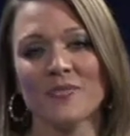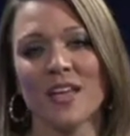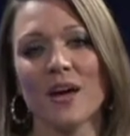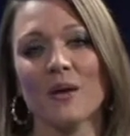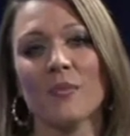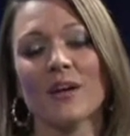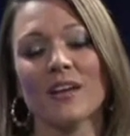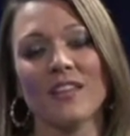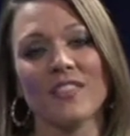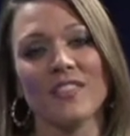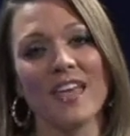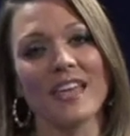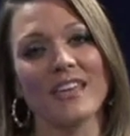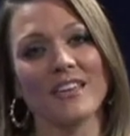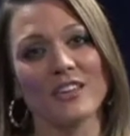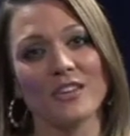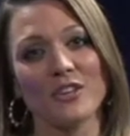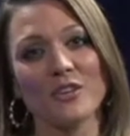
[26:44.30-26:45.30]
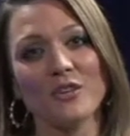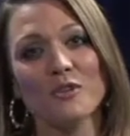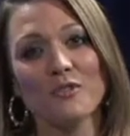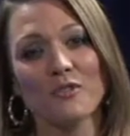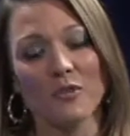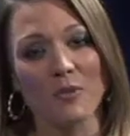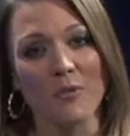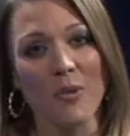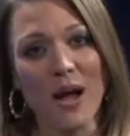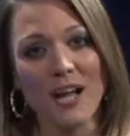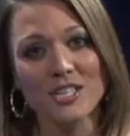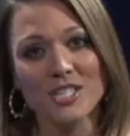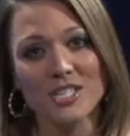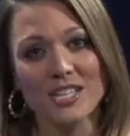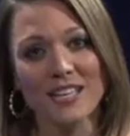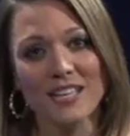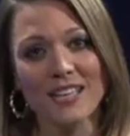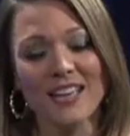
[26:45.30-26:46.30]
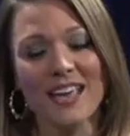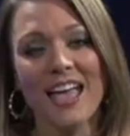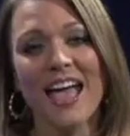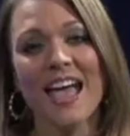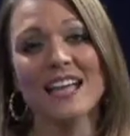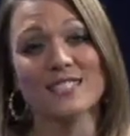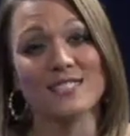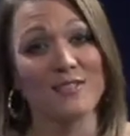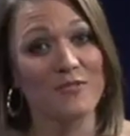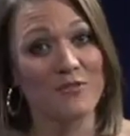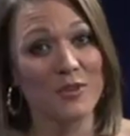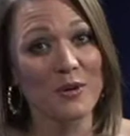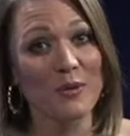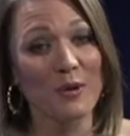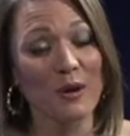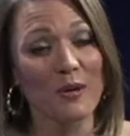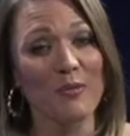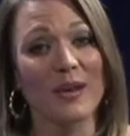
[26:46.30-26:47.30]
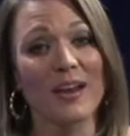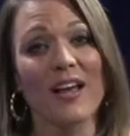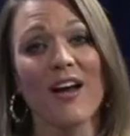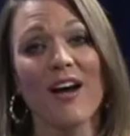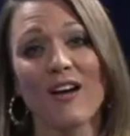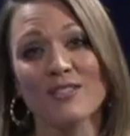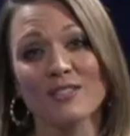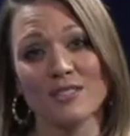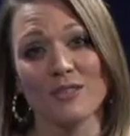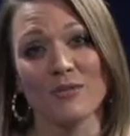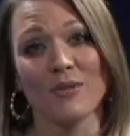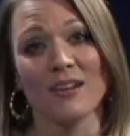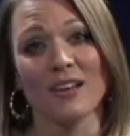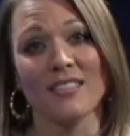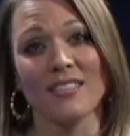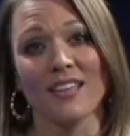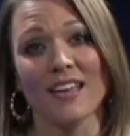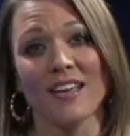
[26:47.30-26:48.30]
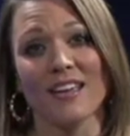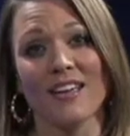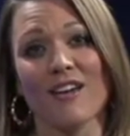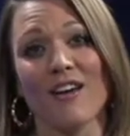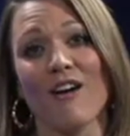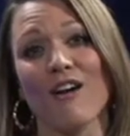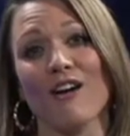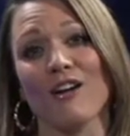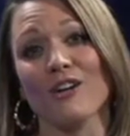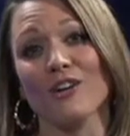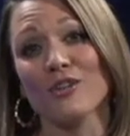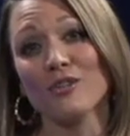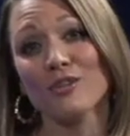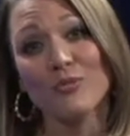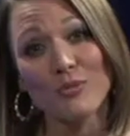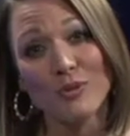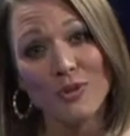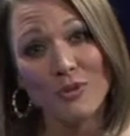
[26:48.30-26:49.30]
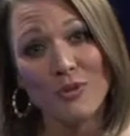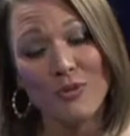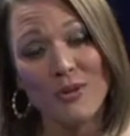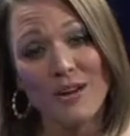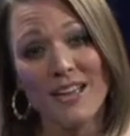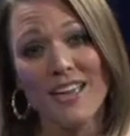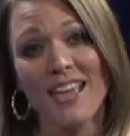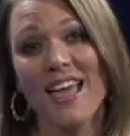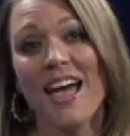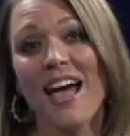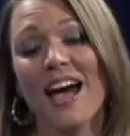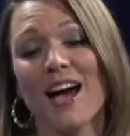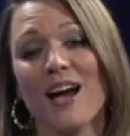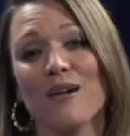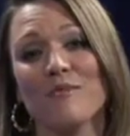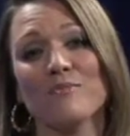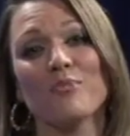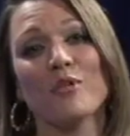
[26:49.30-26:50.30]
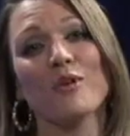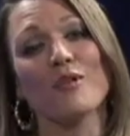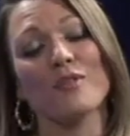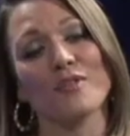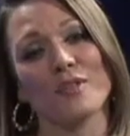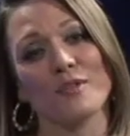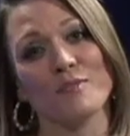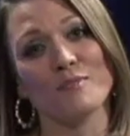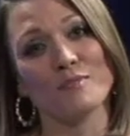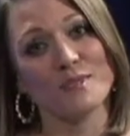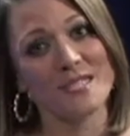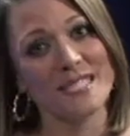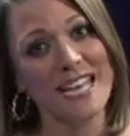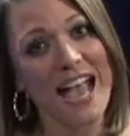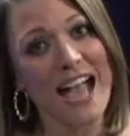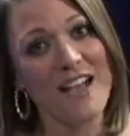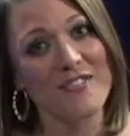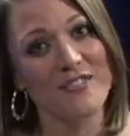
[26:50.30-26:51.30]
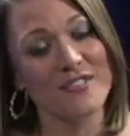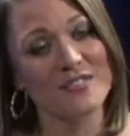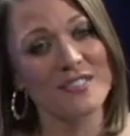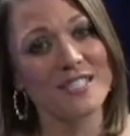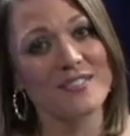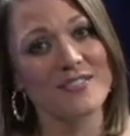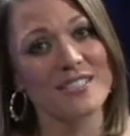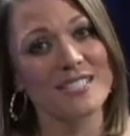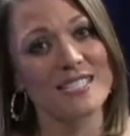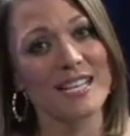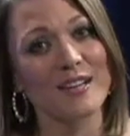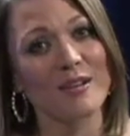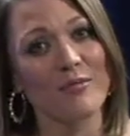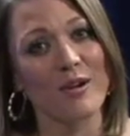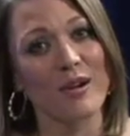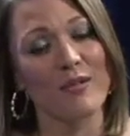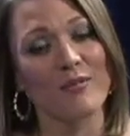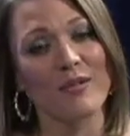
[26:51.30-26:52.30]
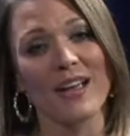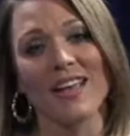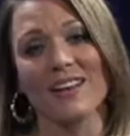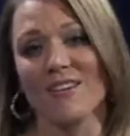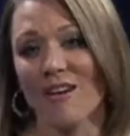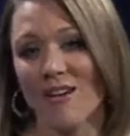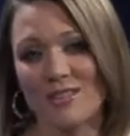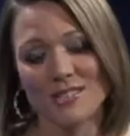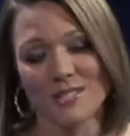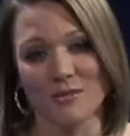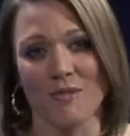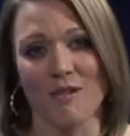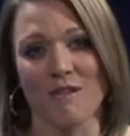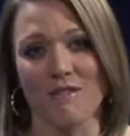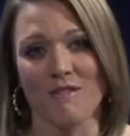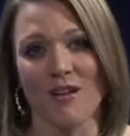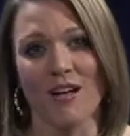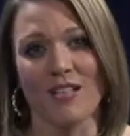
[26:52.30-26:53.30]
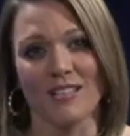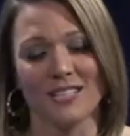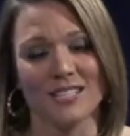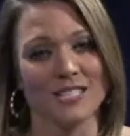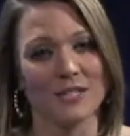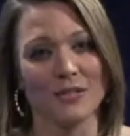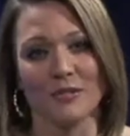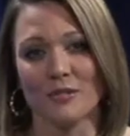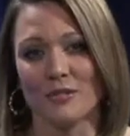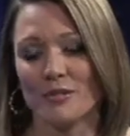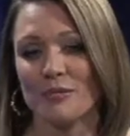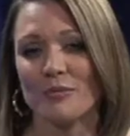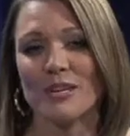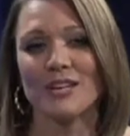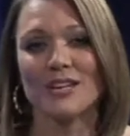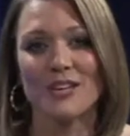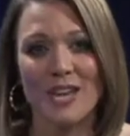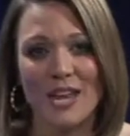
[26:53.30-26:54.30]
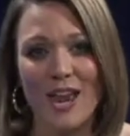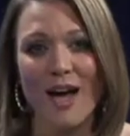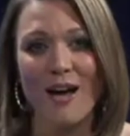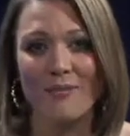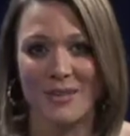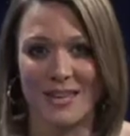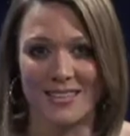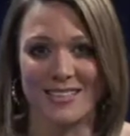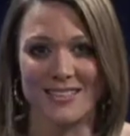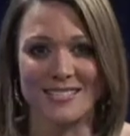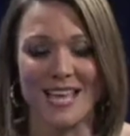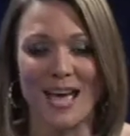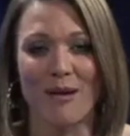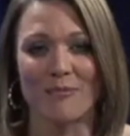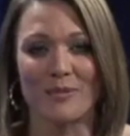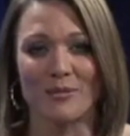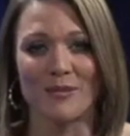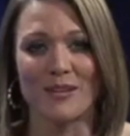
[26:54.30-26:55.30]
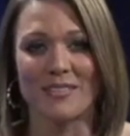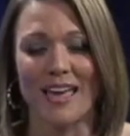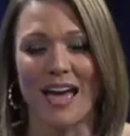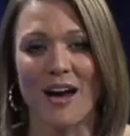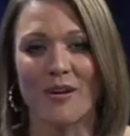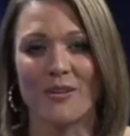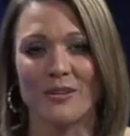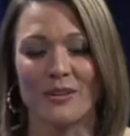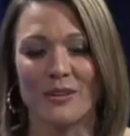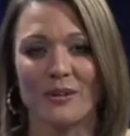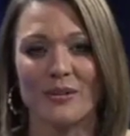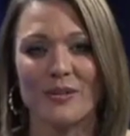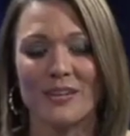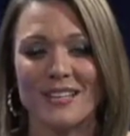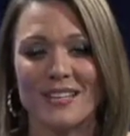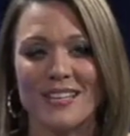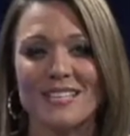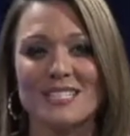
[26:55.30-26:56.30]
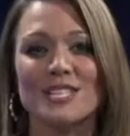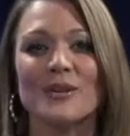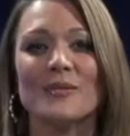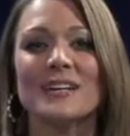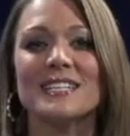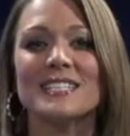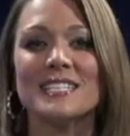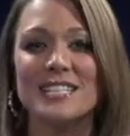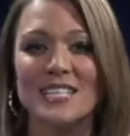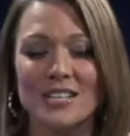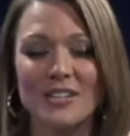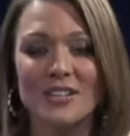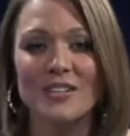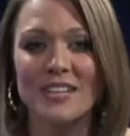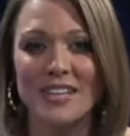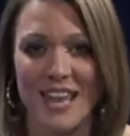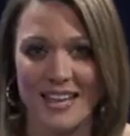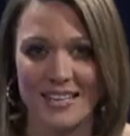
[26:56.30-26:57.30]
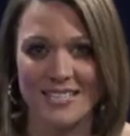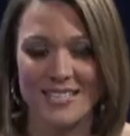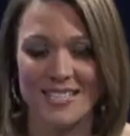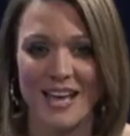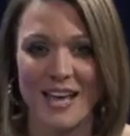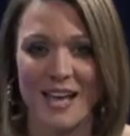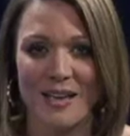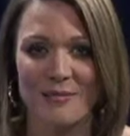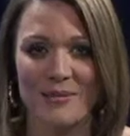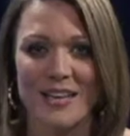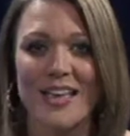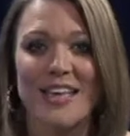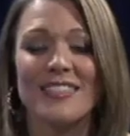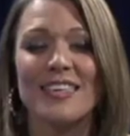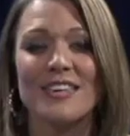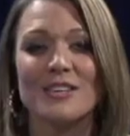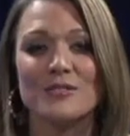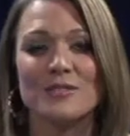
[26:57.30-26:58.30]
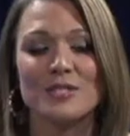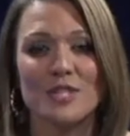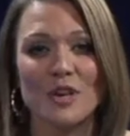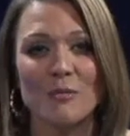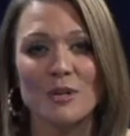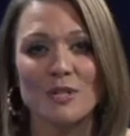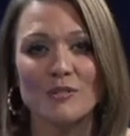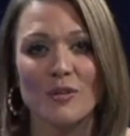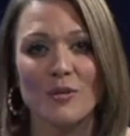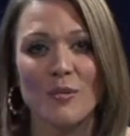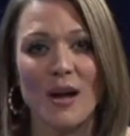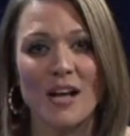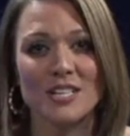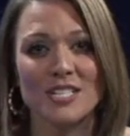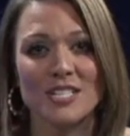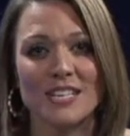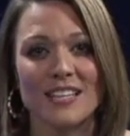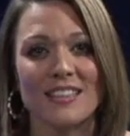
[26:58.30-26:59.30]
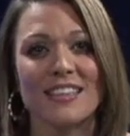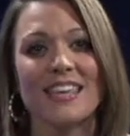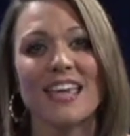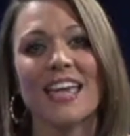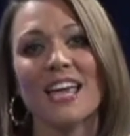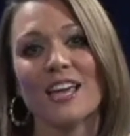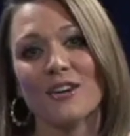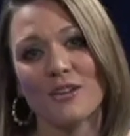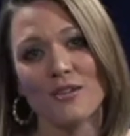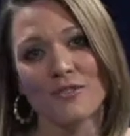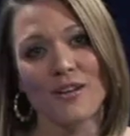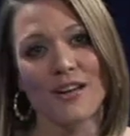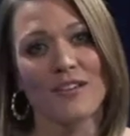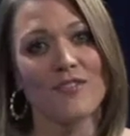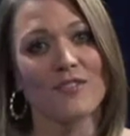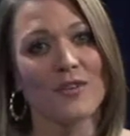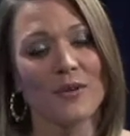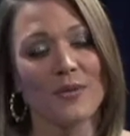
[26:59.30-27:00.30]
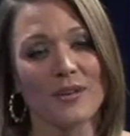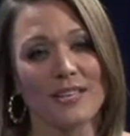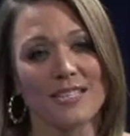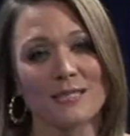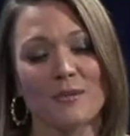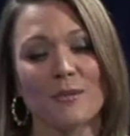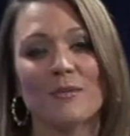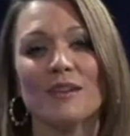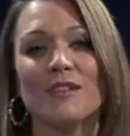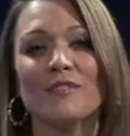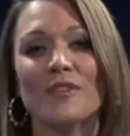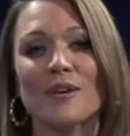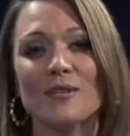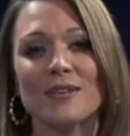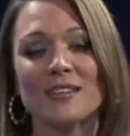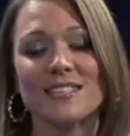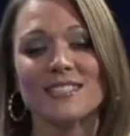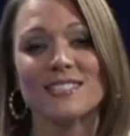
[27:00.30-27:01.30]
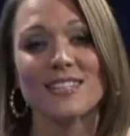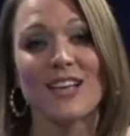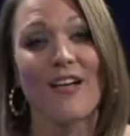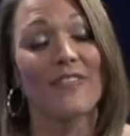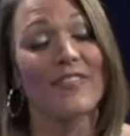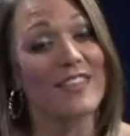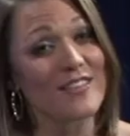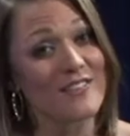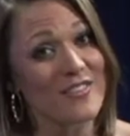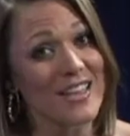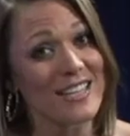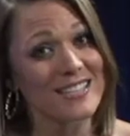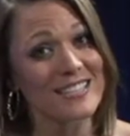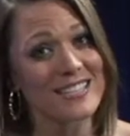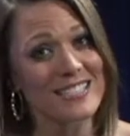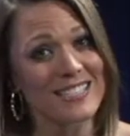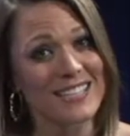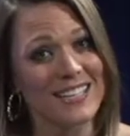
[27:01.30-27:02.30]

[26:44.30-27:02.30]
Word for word: I want to thank you for watching as a viewer, but I also want to thank our crew, um, both staff of TV Santa Barbara, and also our volunteer crew. We could not make this happen without you. So until next time, thank you so much for watching the 805 Focus, where we focus on the events,